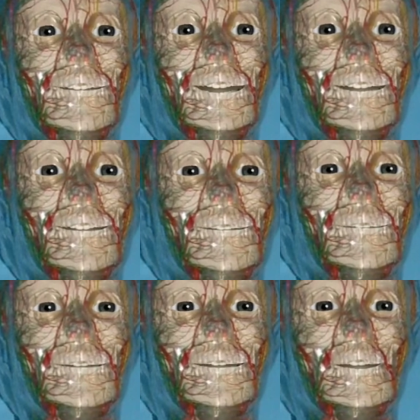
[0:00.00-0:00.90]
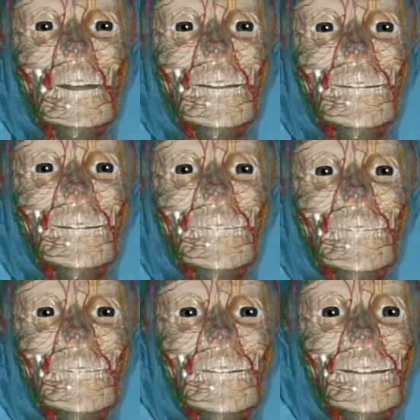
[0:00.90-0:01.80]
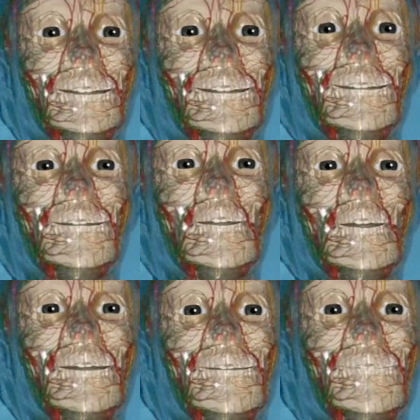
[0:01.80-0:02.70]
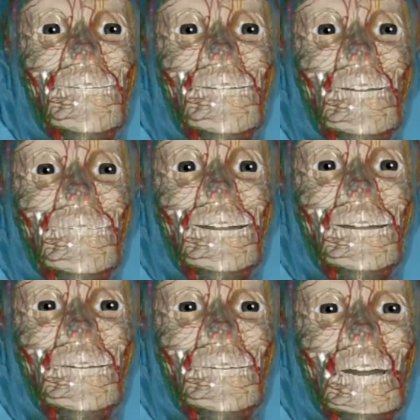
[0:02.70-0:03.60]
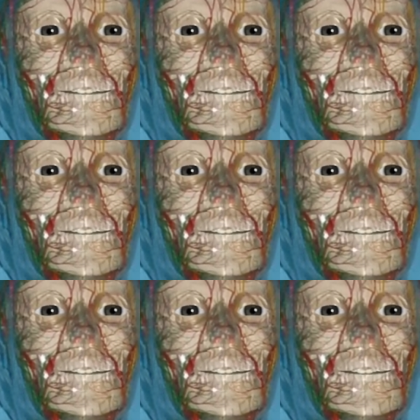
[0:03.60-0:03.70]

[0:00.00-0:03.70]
tongue, nose, fingers, and skin. They're